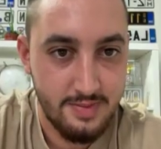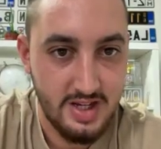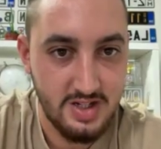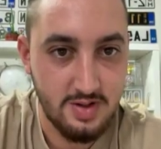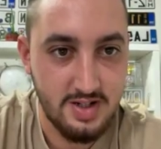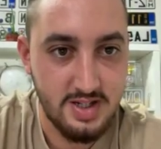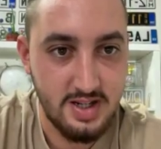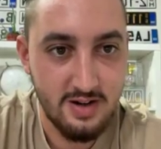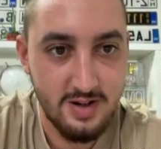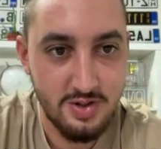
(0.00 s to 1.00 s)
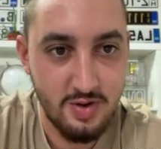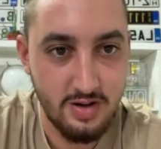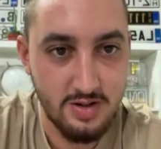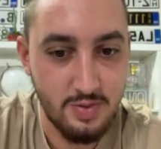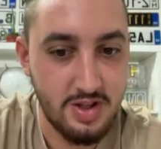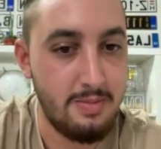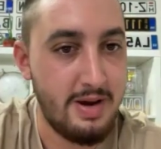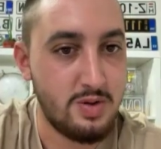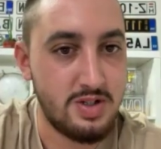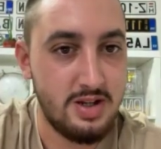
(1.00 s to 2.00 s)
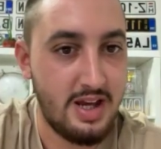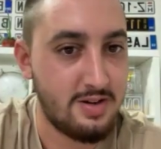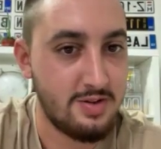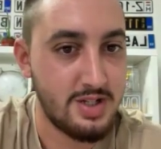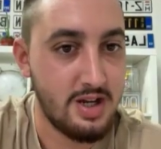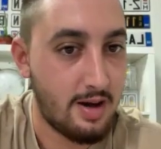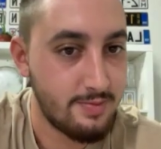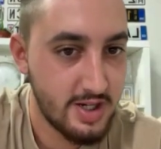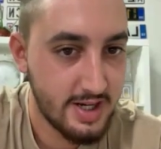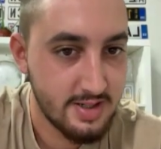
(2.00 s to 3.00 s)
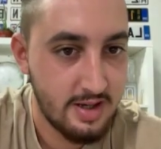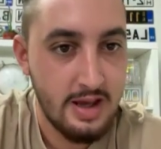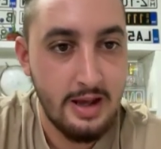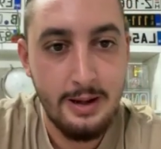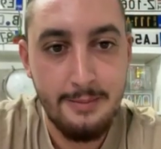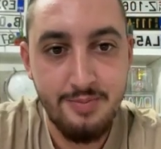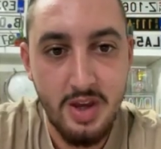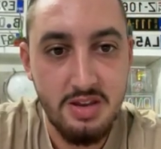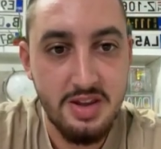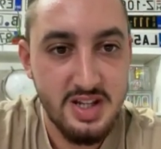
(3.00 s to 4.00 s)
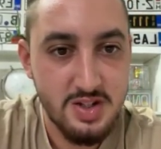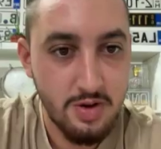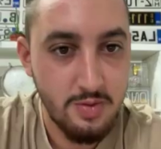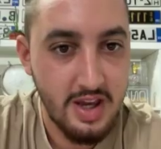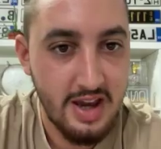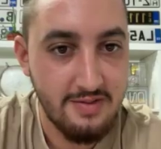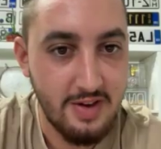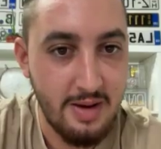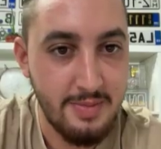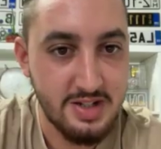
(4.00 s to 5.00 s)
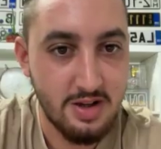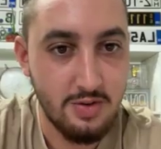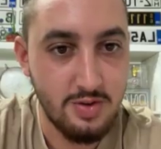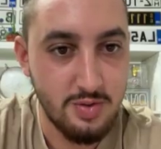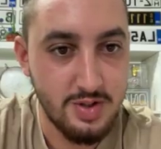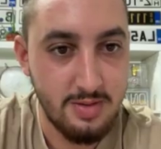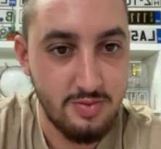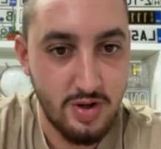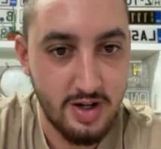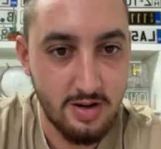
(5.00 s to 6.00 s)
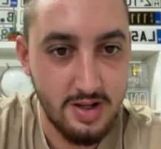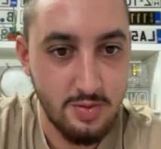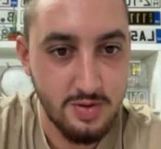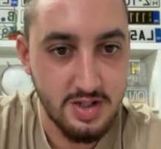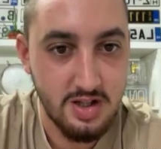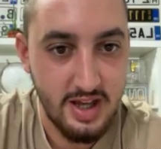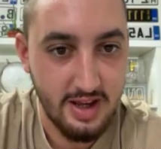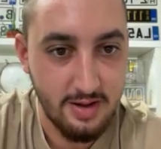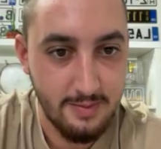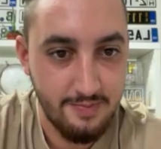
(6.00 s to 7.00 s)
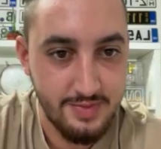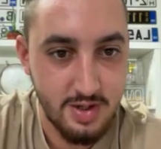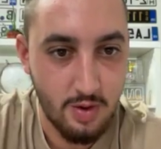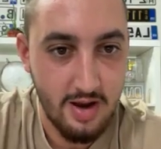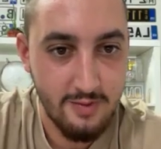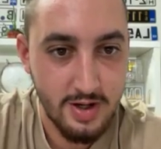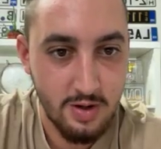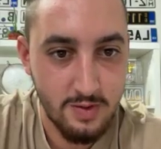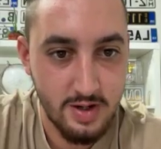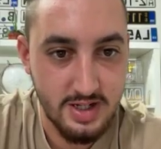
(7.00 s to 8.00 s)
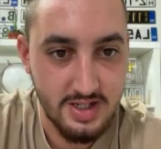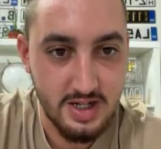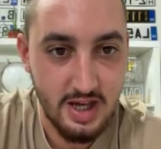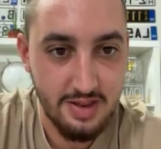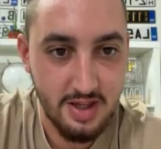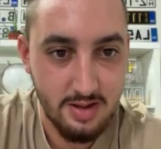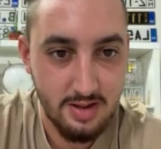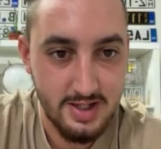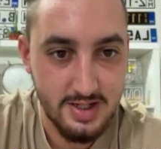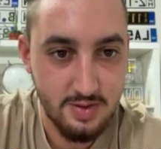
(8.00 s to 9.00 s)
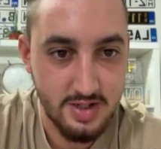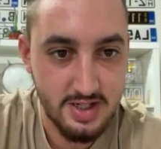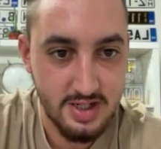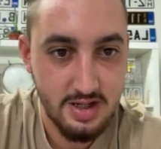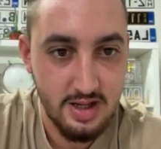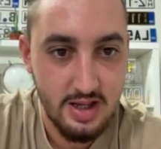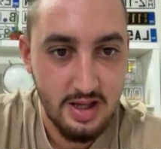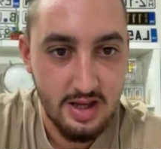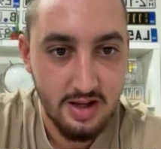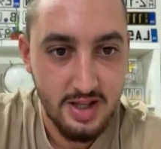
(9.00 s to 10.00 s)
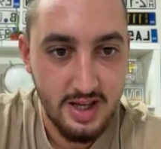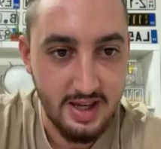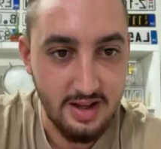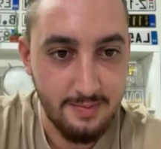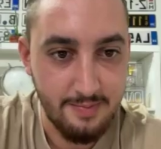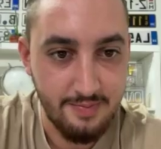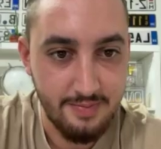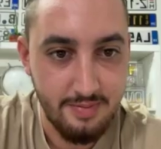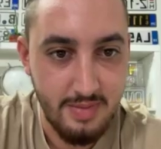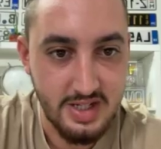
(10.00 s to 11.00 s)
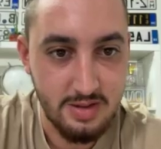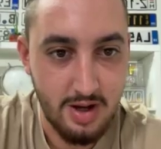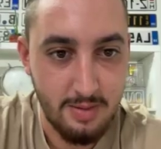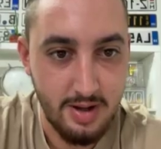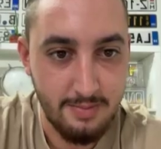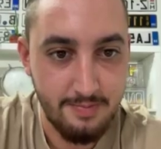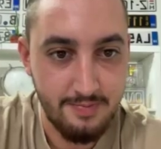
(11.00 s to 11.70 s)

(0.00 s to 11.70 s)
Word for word: As you can see here, it triggers when the mouse enters the object. And then this one we have MS Code Tooltip trigger equals click. So hovering over it does nothing, as you can see. Clicking it makes it pop up.